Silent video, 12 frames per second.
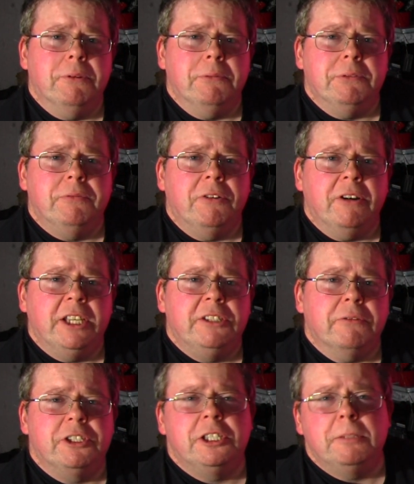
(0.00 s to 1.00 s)
It was very
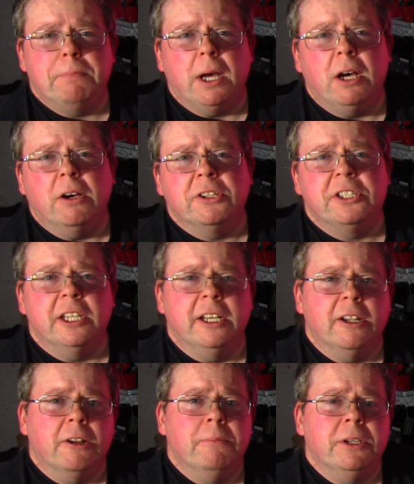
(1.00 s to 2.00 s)
sort of sparse and
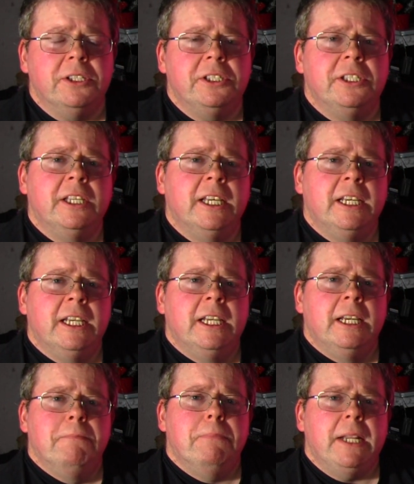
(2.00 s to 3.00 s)
anonymous,
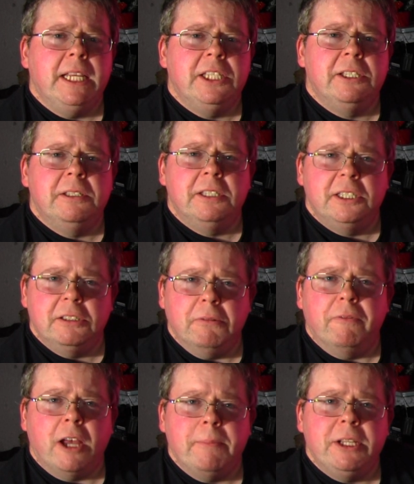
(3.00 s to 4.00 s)
but he's sort
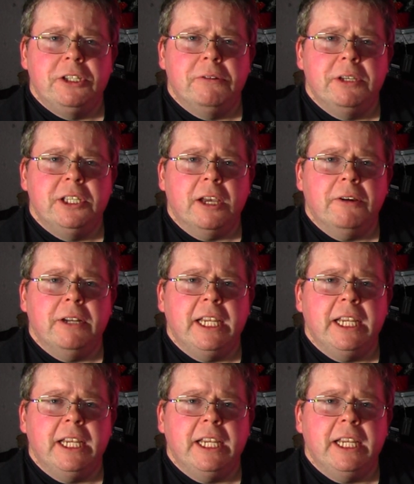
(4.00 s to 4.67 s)
of come into his own.